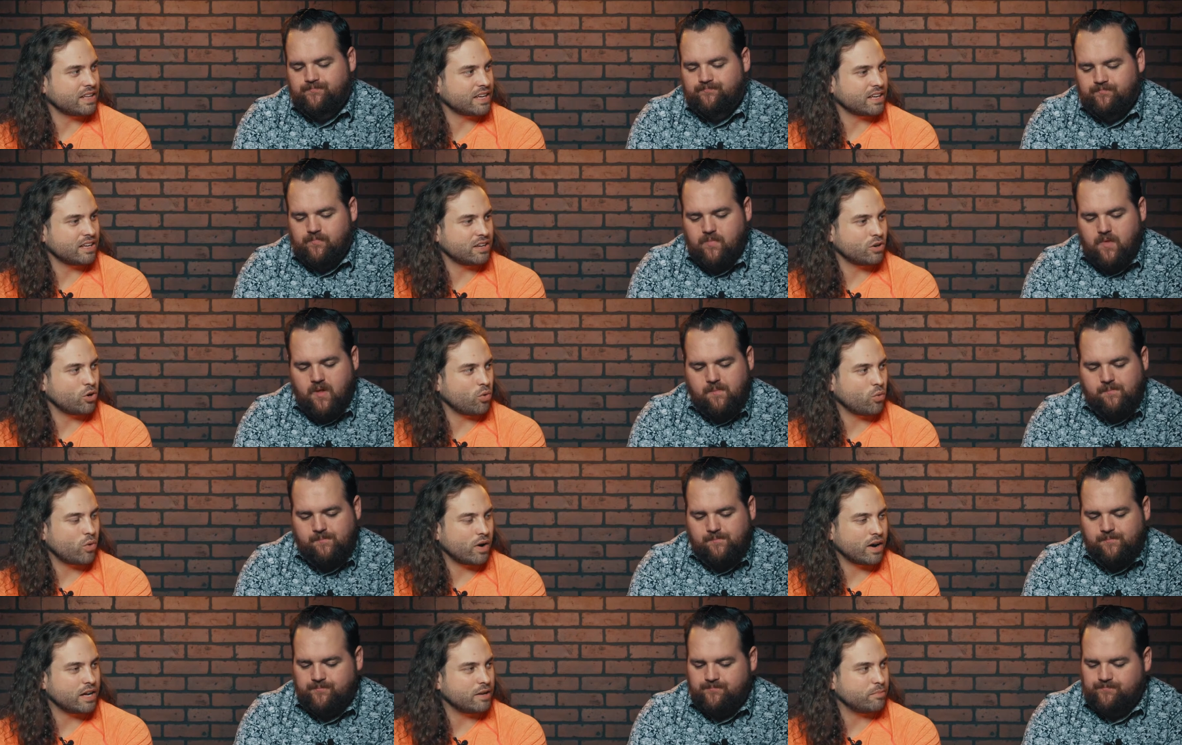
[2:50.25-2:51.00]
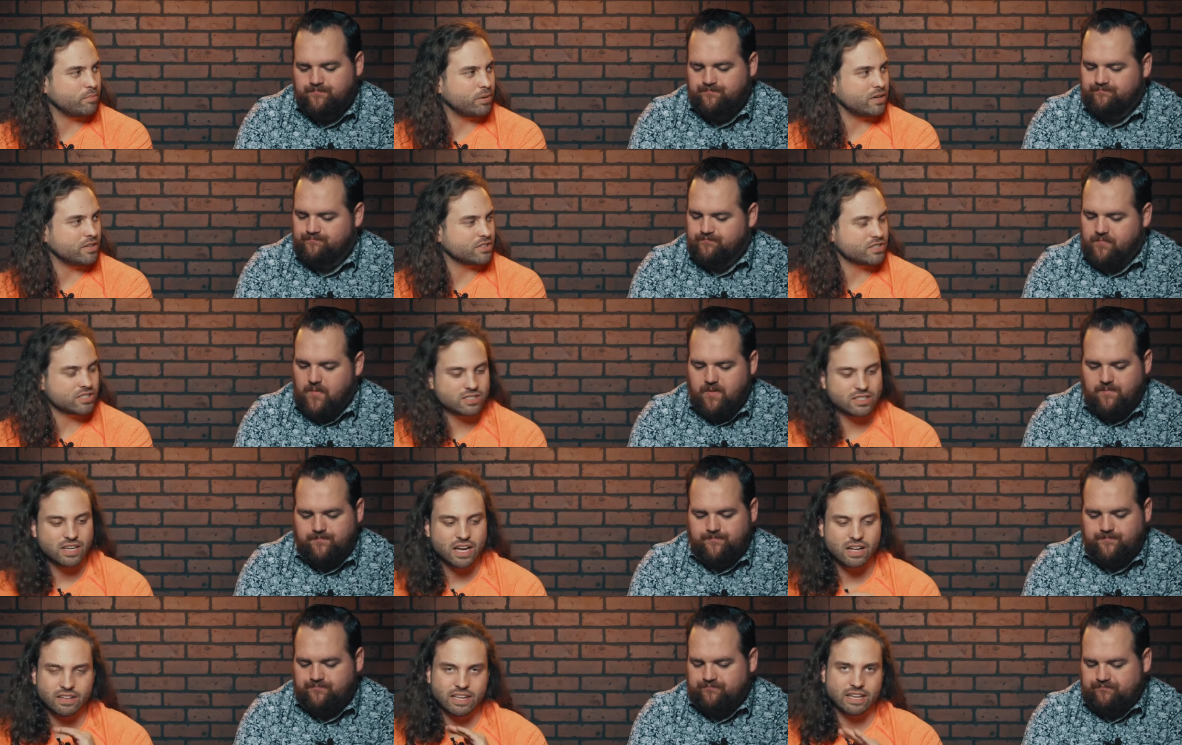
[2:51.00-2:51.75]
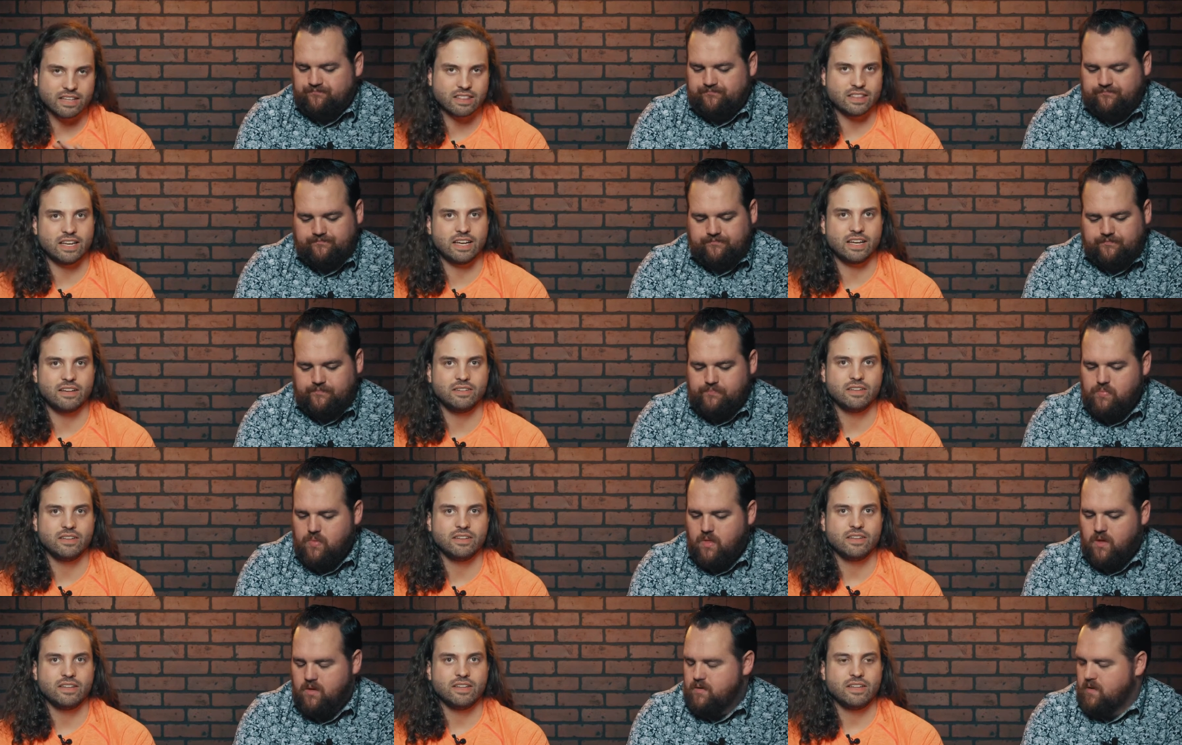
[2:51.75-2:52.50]
Speaker 1: not like a Hawaiian punch. It's not like
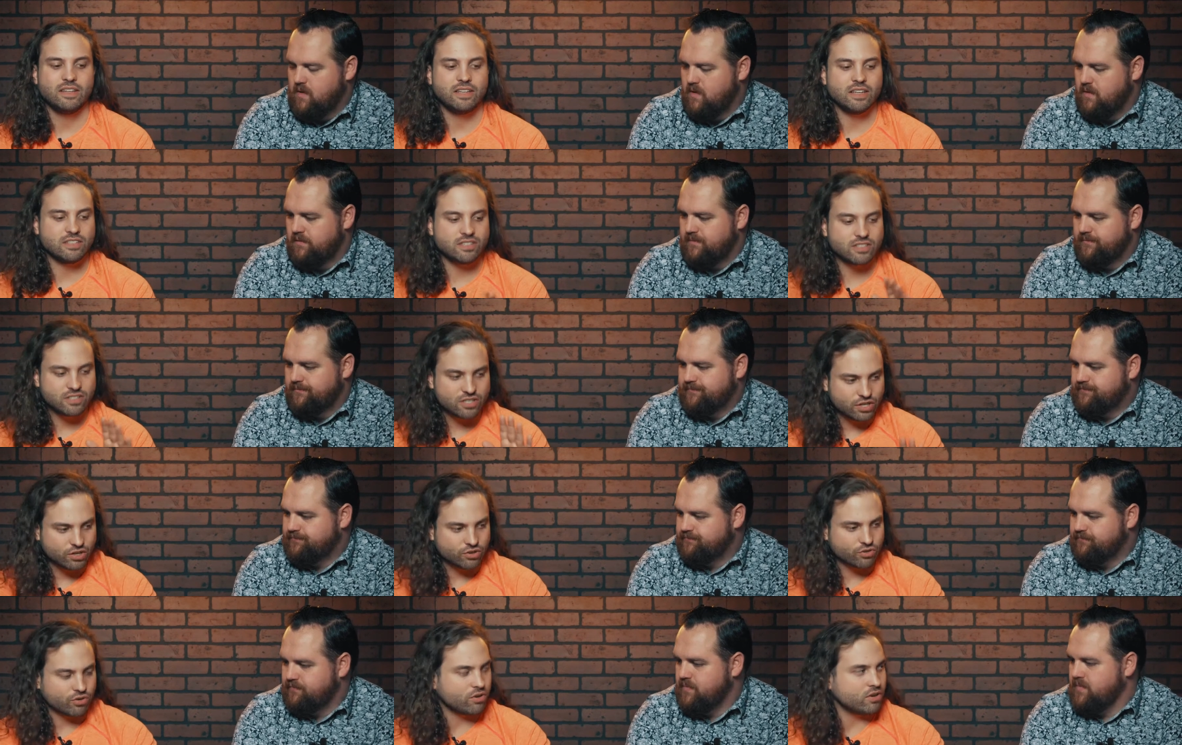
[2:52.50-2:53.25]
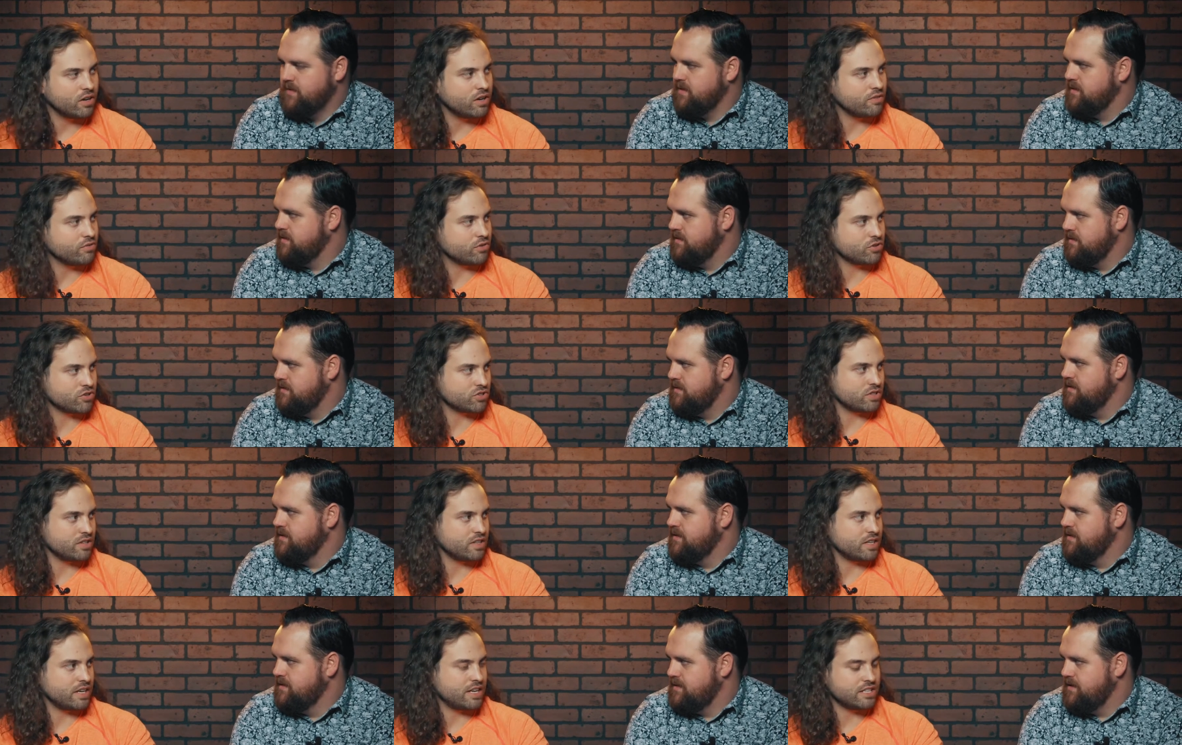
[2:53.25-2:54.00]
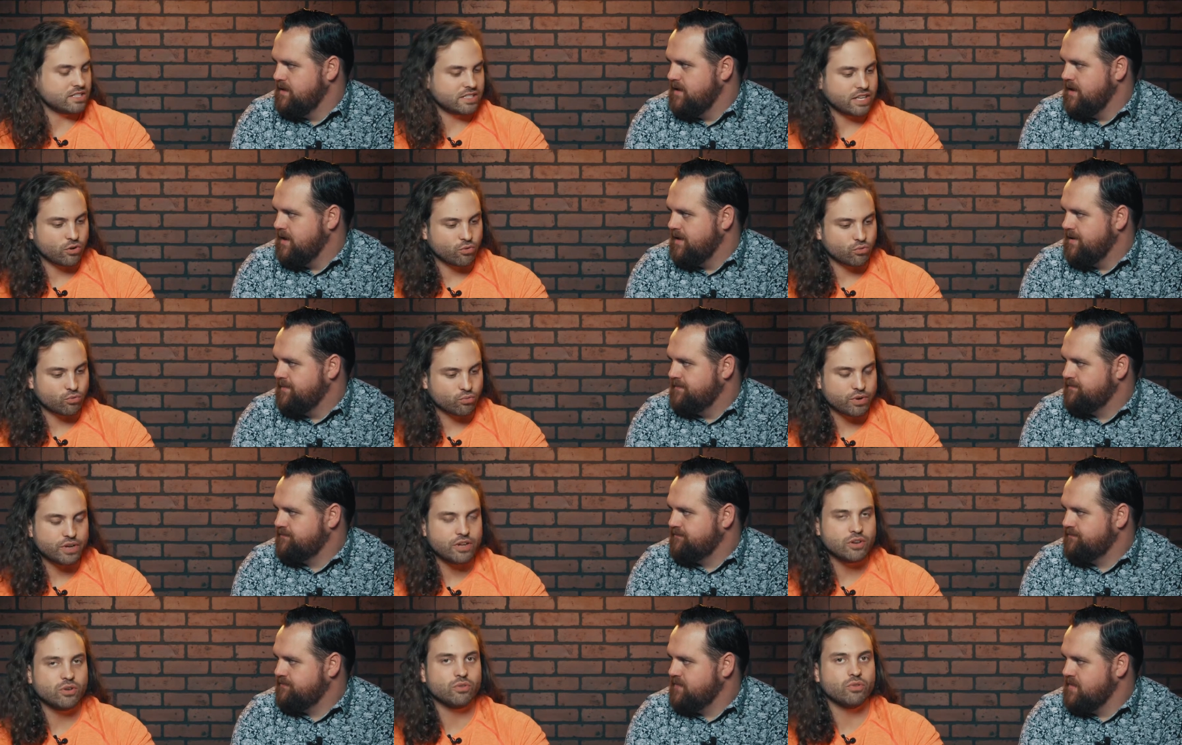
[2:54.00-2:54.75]
that. No. This is the grown up version of that. It's yeah.
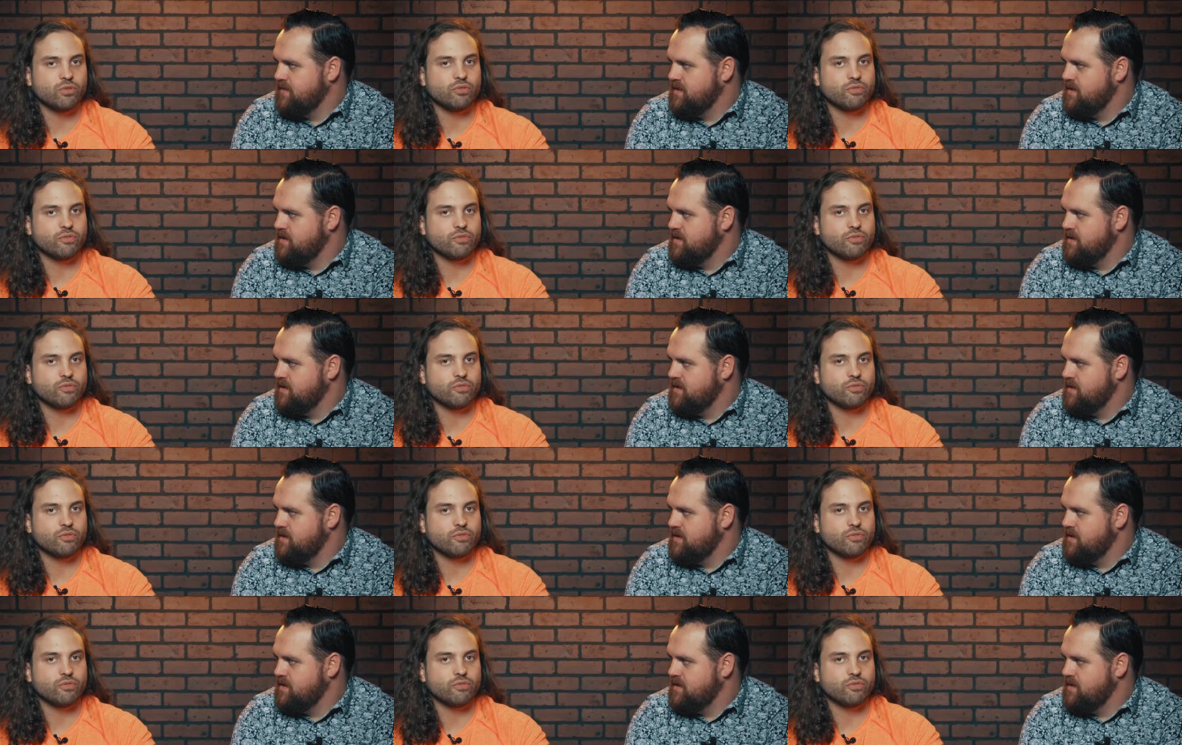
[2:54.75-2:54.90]
like real